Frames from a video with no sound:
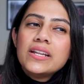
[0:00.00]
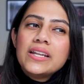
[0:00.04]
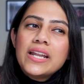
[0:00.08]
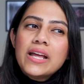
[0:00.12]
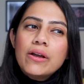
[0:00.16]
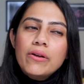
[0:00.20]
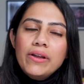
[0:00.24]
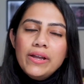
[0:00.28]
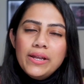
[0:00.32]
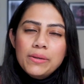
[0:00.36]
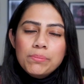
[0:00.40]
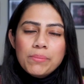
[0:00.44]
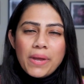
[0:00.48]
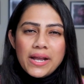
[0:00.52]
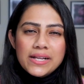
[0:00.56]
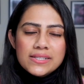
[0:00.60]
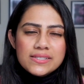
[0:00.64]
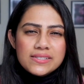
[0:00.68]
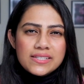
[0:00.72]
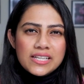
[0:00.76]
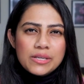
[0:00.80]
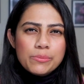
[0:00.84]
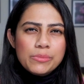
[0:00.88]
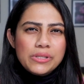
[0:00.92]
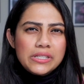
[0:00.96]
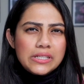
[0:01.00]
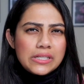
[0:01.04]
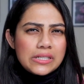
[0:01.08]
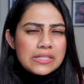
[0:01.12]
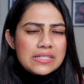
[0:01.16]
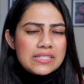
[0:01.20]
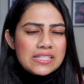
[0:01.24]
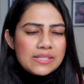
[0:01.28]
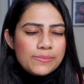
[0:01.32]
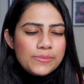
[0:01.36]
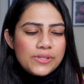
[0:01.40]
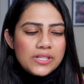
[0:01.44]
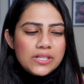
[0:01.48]
Now, it might seem a little
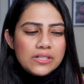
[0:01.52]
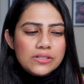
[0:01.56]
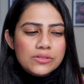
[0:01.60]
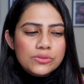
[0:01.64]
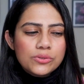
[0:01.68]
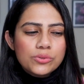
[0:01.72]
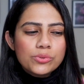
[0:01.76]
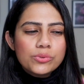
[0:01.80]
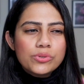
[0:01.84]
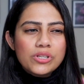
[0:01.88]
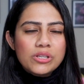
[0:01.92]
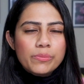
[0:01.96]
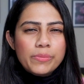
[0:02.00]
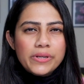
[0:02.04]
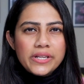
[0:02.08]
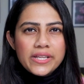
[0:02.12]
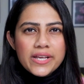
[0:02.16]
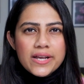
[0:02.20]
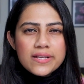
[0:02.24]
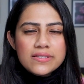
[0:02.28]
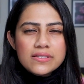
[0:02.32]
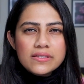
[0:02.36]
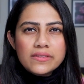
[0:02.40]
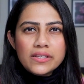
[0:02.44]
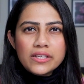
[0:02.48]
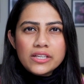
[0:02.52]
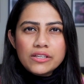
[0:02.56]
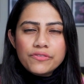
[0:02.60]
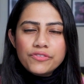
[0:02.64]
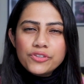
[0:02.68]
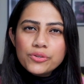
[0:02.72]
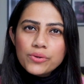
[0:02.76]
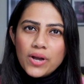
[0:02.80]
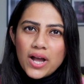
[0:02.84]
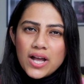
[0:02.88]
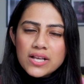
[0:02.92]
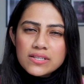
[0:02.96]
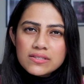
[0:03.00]
similar to Google, but here's the thing. If
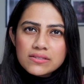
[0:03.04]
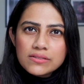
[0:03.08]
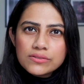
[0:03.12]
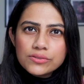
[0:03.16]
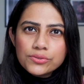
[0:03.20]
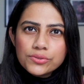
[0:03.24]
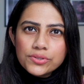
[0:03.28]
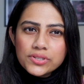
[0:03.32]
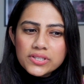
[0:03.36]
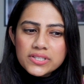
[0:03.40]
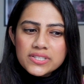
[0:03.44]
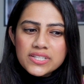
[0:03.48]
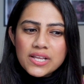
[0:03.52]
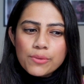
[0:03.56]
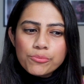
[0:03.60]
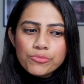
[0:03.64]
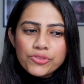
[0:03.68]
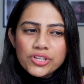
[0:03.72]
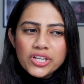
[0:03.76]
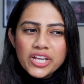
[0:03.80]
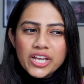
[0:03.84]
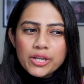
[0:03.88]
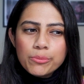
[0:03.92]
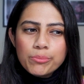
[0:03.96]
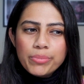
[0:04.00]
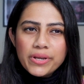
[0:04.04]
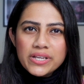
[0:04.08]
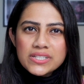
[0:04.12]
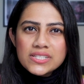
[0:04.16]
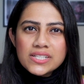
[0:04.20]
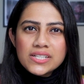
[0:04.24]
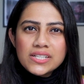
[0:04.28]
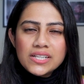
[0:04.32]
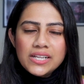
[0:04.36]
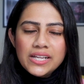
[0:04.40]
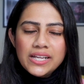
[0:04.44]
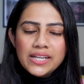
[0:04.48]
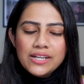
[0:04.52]
you ask Google something, it
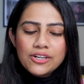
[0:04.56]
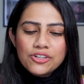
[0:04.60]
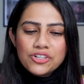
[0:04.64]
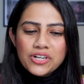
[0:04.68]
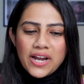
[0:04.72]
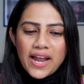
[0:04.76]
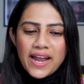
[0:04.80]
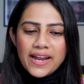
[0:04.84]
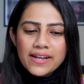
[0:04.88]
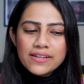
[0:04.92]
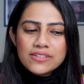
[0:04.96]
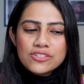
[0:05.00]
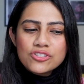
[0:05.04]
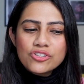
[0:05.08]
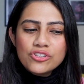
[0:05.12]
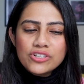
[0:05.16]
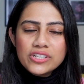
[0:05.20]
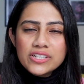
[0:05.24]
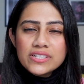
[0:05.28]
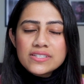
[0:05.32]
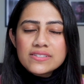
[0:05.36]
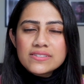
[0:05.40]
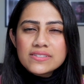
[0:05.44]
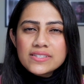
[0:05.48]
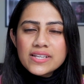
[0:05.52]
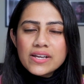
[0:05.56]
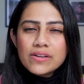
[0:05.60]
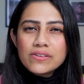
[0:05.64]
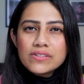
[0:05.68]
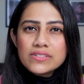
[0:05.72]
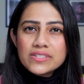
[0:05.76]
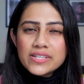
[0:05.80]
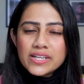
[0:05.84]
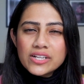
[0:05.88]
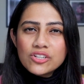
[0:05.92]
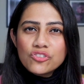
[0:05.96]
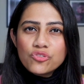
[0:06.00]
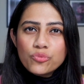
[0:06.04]
basically ranks or lists out a
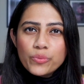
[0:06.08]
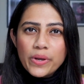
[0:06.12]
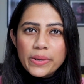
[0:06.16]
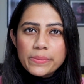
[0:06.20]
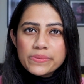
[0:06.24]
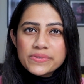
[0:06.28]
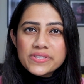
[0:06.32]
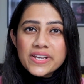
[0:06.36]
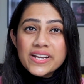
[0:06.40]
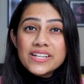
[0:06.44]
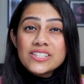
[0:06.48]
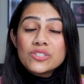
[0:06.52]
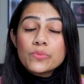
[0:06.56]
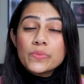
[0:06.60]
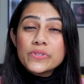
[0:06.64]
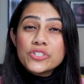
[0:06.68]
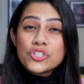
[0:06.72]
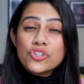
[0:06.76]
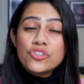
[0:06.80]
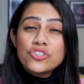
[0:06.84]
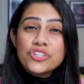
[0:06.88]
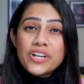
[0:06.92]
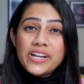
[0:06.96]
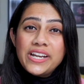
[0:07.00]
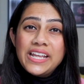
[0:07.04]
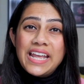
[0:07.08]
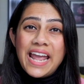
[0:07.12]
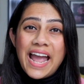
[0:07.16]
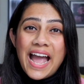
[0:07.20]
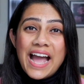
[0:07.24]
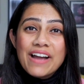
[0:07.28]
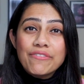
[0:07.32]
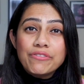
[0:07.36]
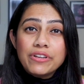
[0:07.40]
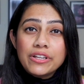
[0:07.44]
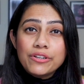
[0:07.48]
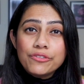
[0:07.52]
set of websites which already have